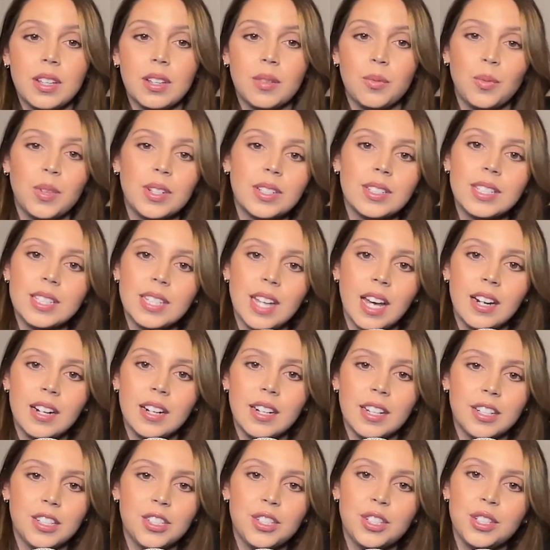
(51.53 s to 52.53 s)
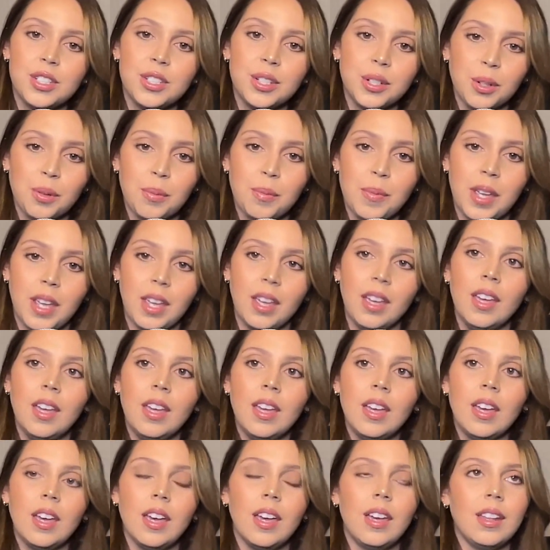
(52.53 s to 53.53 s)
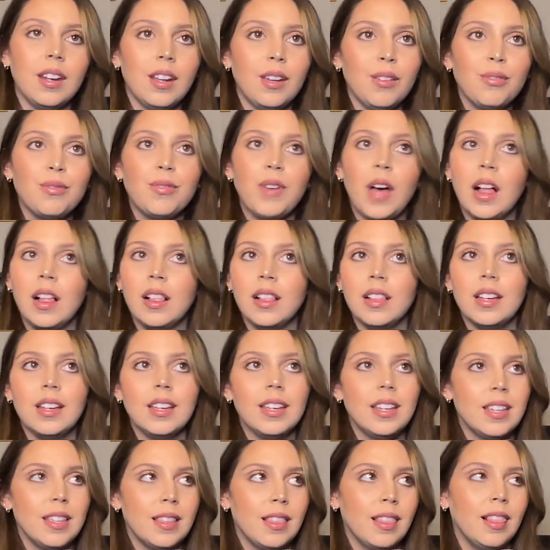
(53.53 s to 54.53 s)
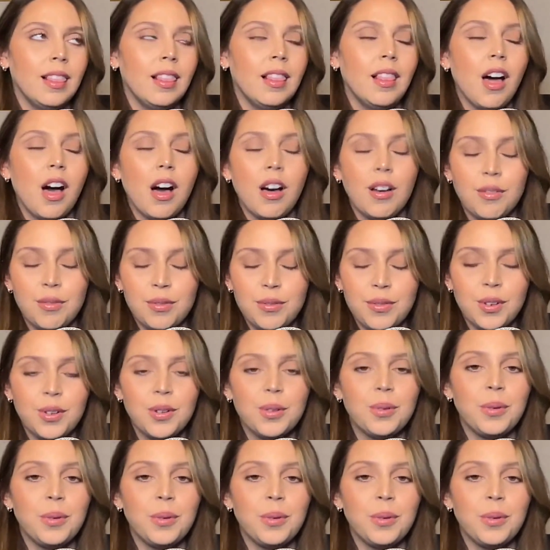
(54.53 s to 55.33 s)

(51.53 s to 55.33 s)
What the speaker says: And one Saturday she took me and I fell in love